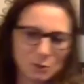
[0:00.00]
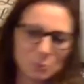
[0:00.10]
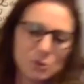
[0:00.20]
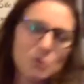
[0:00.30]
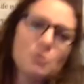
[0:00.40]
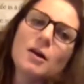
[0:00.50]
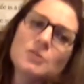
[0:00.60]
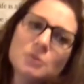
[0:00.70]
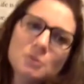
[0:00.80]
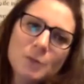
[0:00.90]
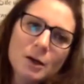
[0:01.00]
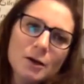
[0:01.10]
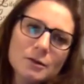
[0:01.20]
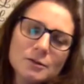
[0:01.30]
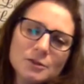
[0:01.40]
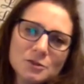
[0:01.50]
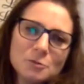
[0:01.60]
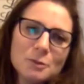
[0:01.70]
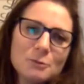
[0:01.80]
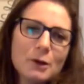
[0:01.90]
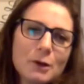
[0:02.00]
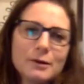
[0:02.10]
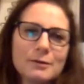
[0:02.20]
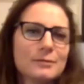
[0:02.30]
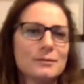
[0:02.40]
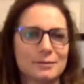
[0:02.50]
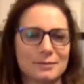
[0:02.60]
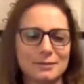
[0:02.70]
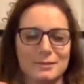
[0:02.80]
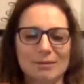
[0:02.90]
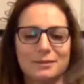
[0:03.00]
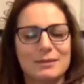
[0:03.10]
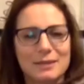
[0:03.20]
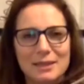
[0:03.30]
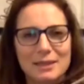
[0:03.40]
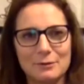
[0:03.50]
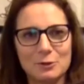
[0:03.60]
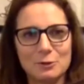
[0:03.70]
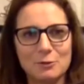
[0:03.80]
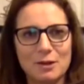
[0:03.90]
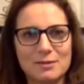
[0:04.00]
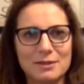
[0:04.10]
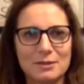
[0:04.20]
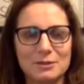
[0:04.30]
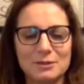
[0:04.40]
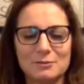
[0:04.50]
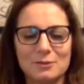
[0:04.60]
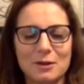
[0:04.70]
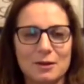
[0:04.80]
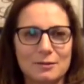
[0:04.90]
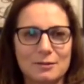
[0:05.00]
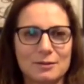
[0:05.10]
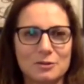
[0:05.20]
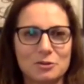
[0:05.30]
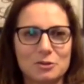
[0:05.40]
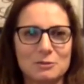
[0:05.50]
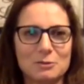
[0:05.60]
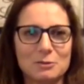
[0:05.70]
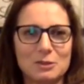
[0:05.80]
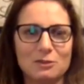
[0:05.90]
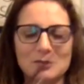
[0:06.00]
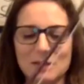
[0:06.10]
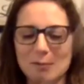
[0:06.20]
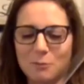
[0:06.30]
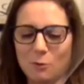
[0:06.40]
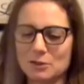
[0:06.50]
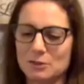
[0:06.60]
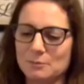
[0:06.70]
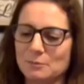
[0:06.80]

when you rosin your bow, just remember, give it a little rosin down here at the frog because you're going to be wanting to use that portion.